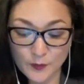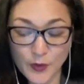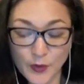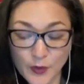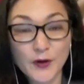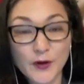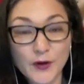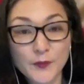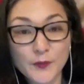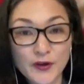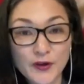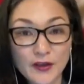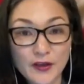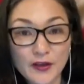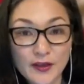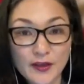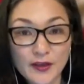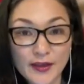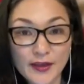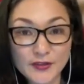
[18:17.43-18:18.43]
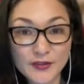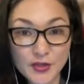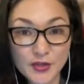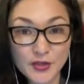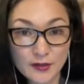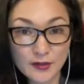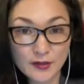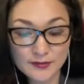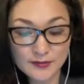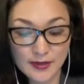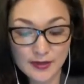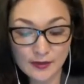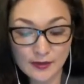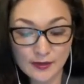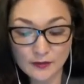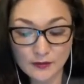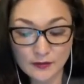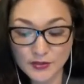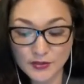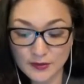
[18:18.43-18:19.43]
Barbara and Chuck
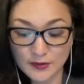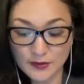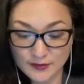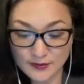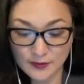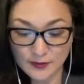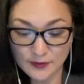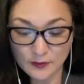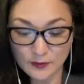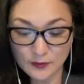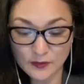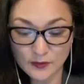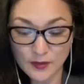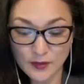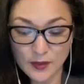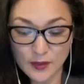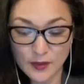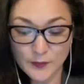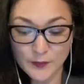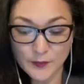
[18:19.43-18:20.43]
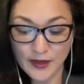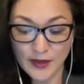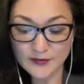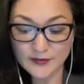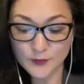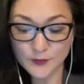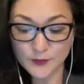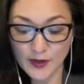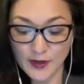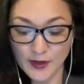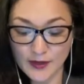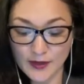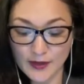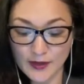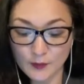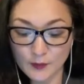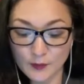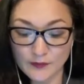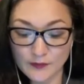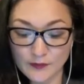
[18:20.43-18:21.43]
Snell. Chuck Snell passed away.
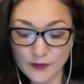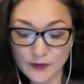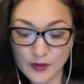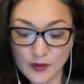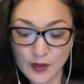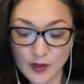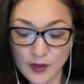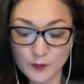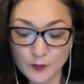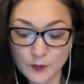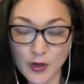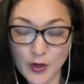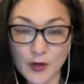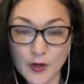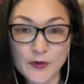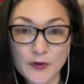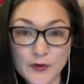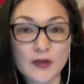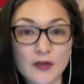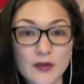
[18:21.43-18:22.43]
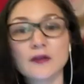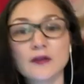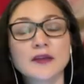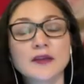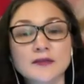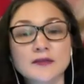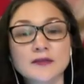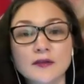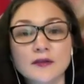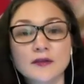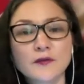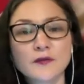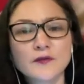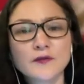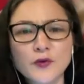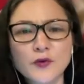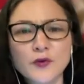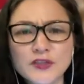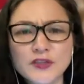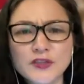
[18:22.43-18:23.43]
However, Barbara
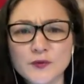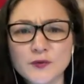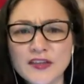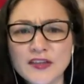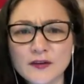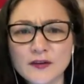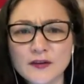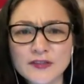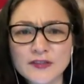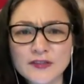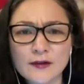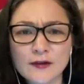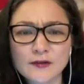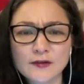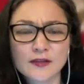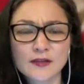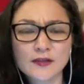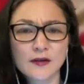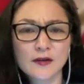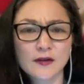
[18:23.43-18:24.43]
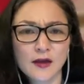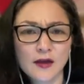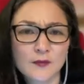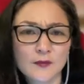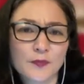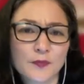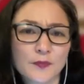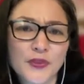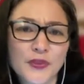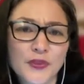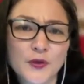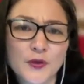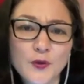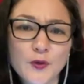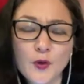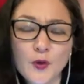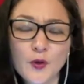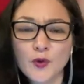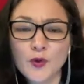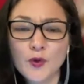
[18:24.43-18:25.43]
unfortunately was out of town, and
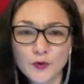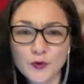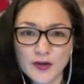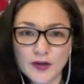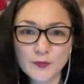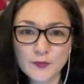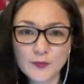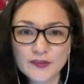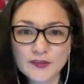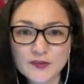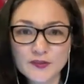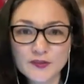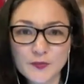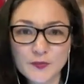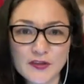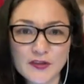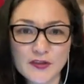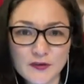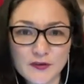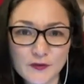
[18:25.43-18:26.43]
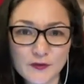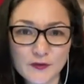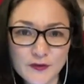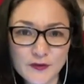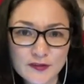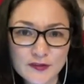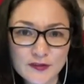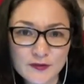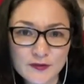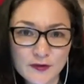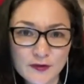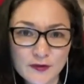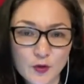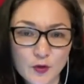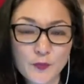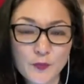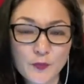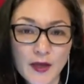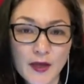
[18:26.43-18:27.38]
we were unable to speak to her for this article.